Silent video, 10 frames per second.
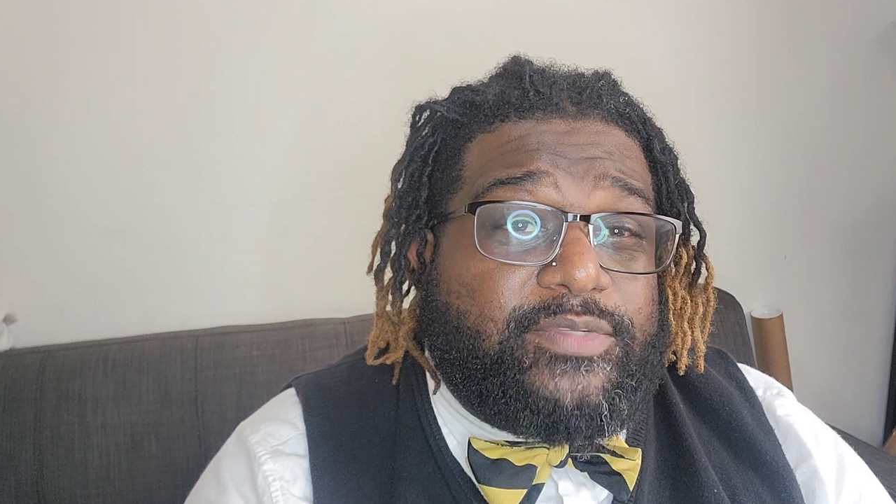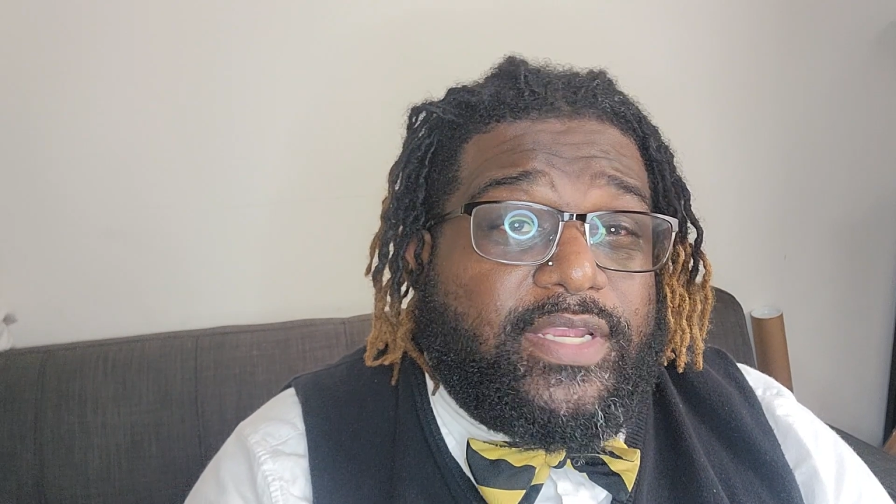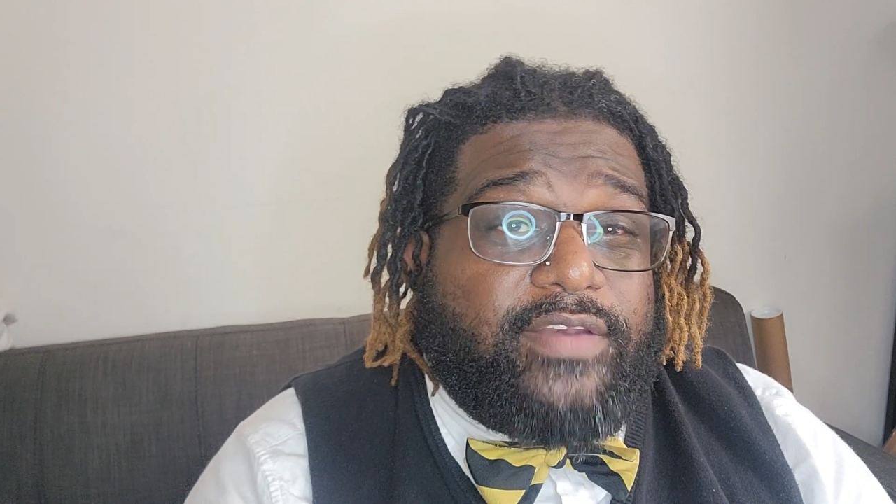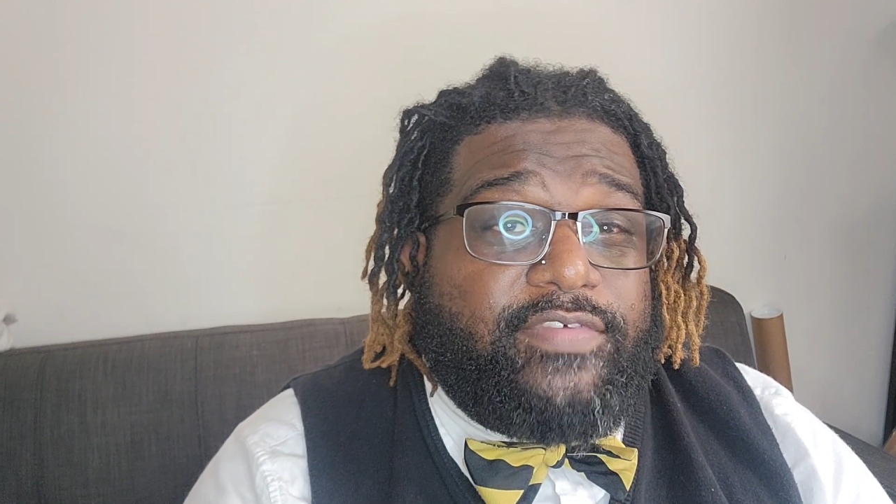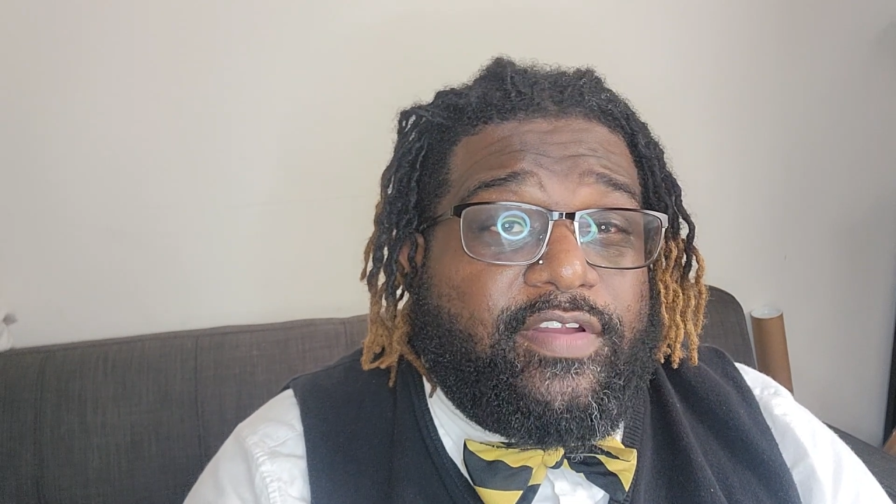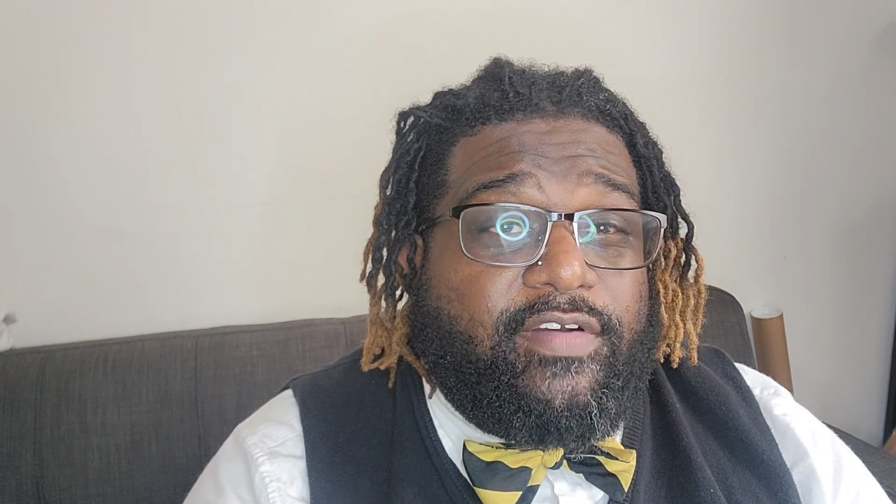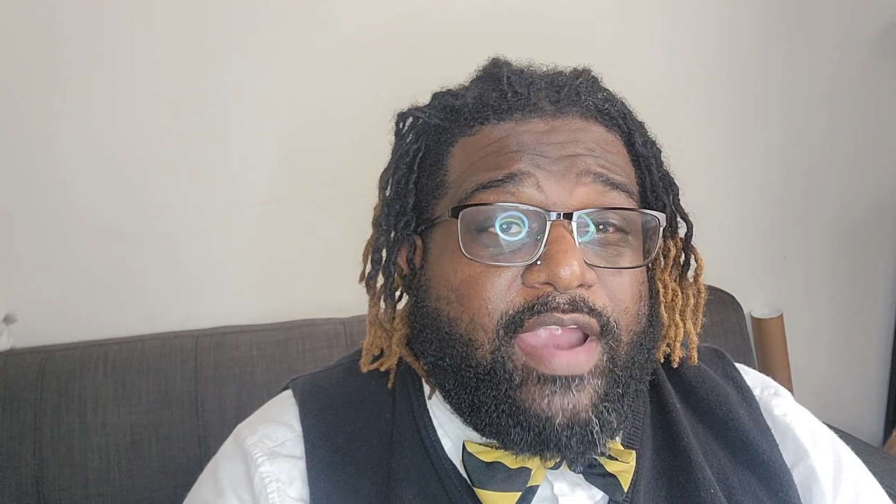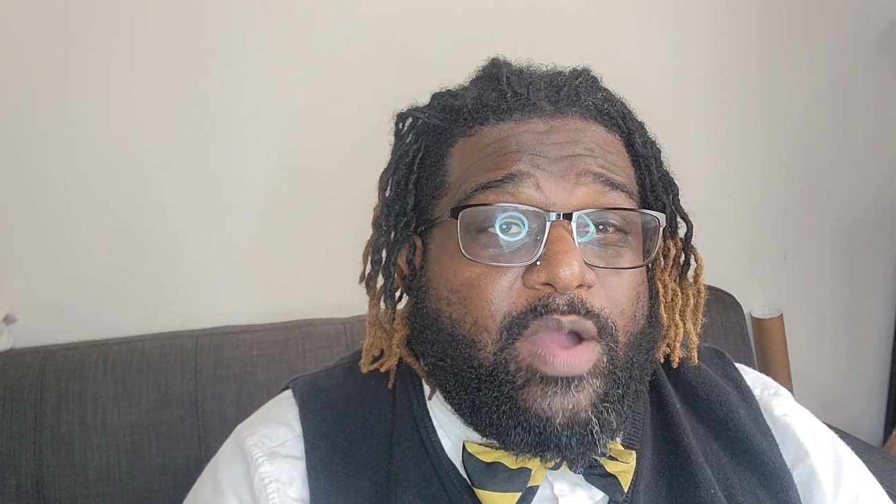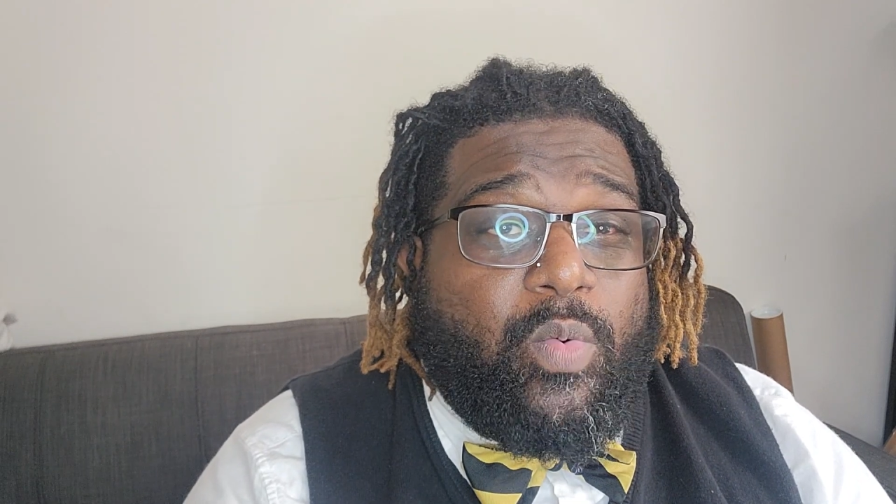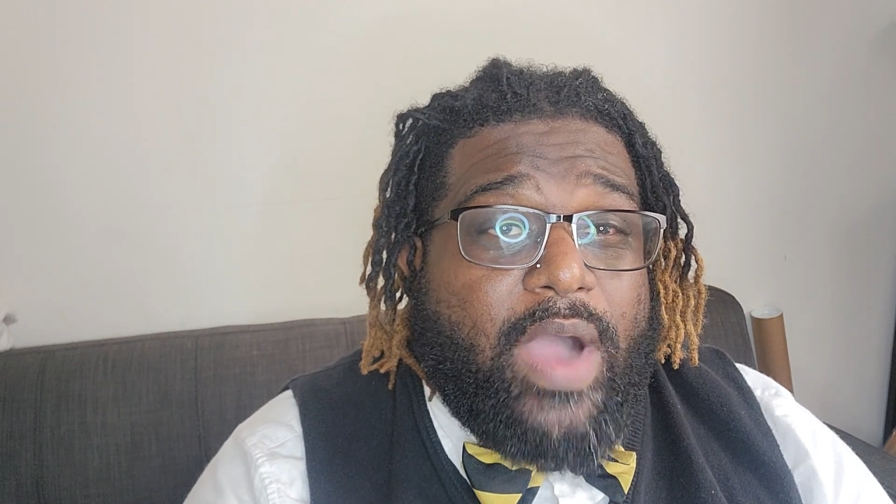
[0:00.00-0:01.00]
trying to figure
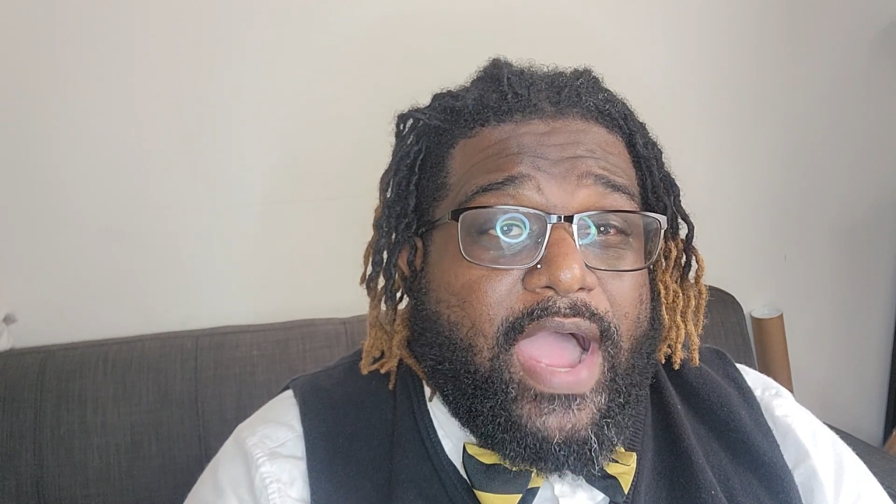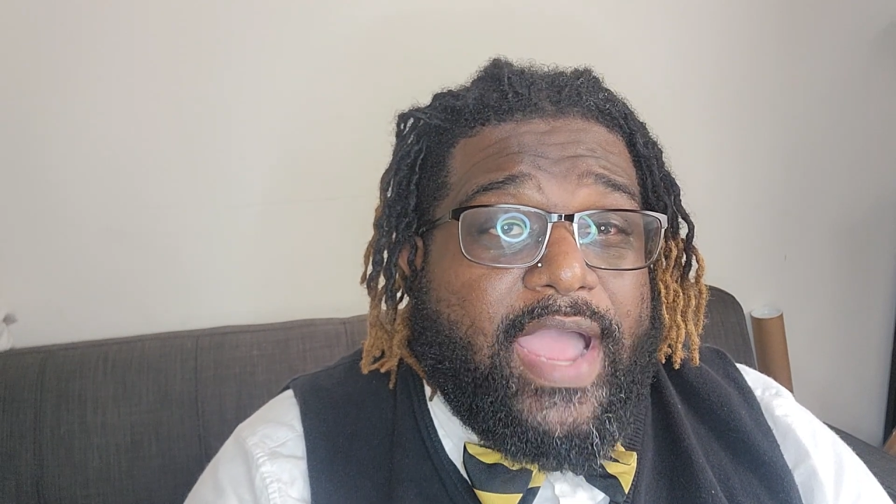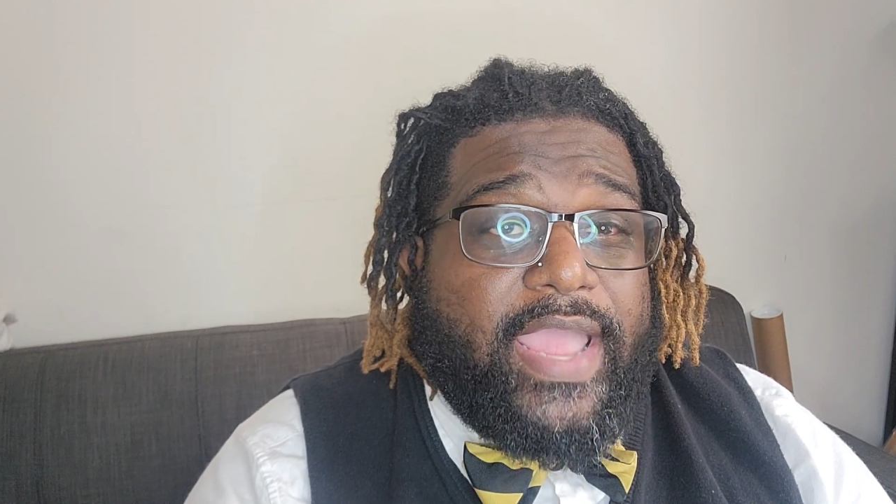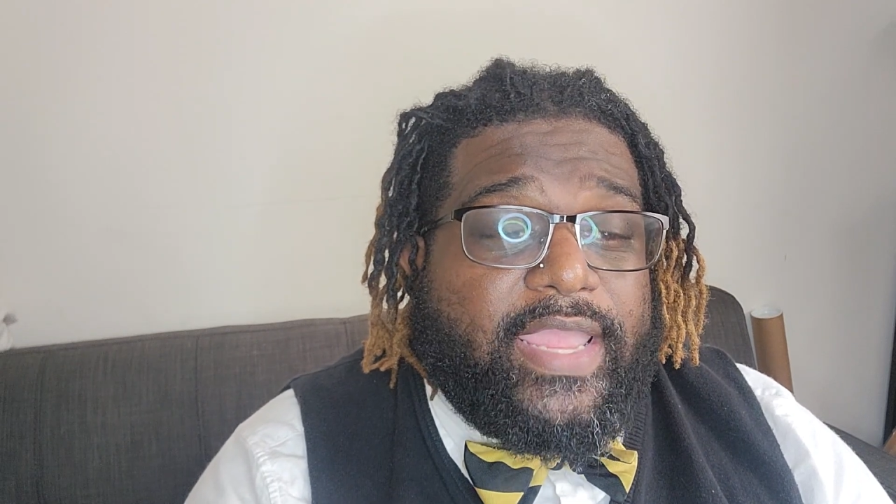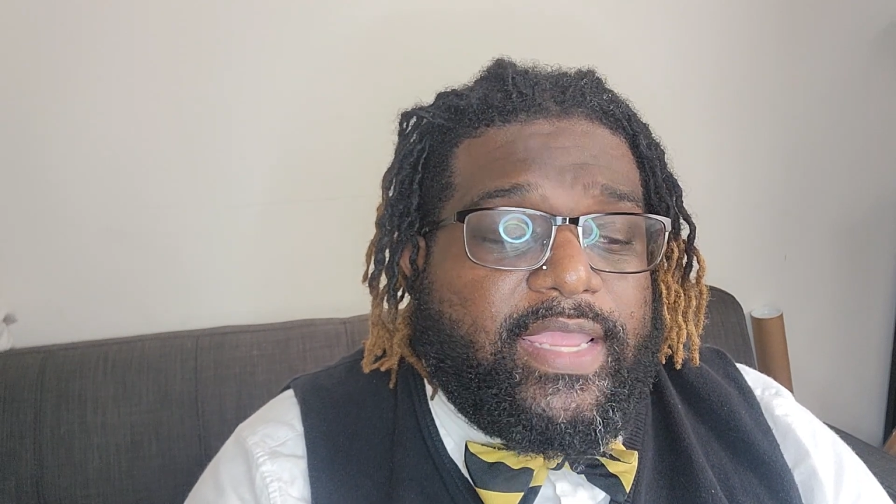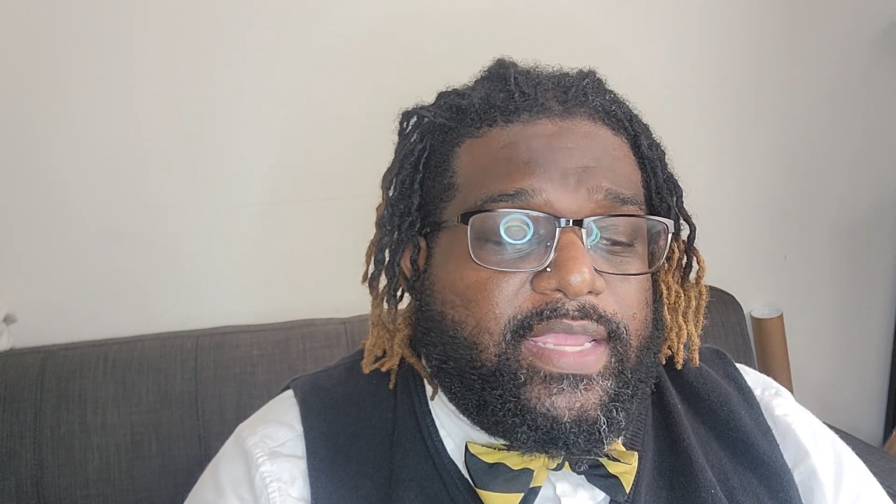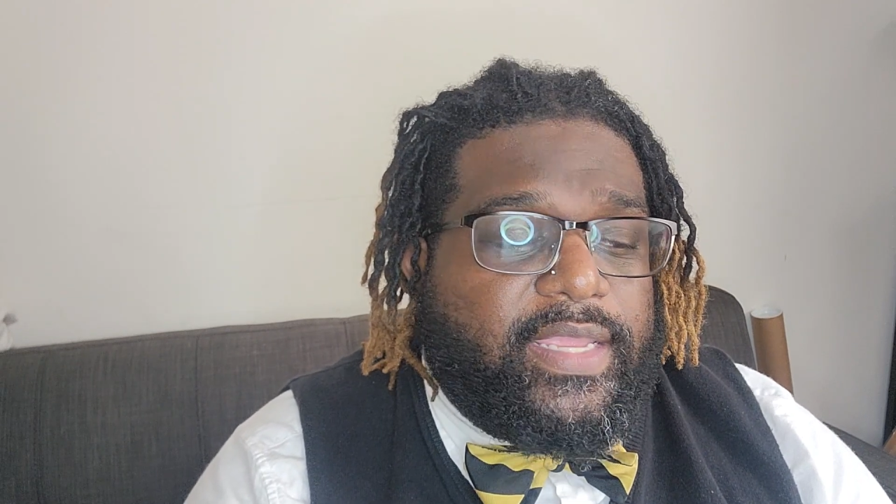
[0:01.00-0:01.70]
out why